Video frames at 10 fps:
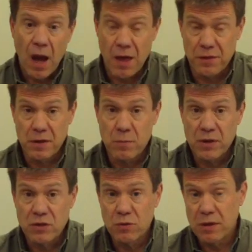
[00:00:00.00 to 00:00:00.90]
I think
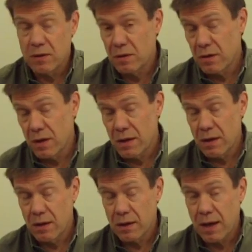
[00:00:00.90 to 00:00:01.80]
by doing
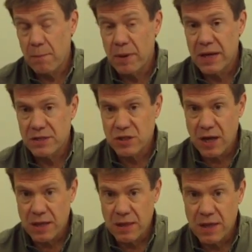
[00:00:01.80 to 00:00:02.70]
campaigns
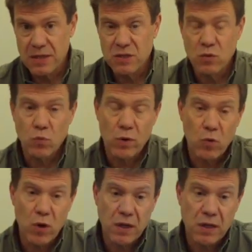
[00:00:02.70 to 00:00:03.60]
like this, we're
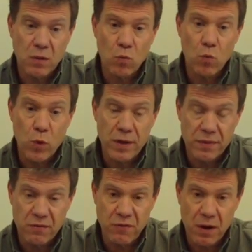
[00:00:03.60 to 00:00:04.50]
working with
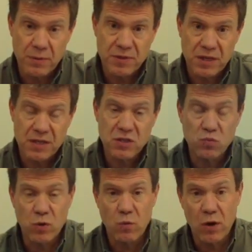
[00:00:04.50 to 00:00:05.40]
the pharmacists,
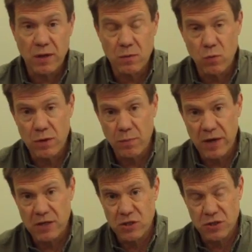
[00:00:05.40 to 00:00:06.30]
we're working with
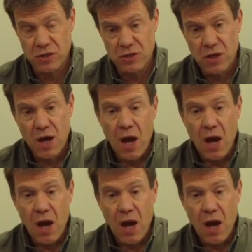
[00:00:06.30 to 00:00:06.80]
patients.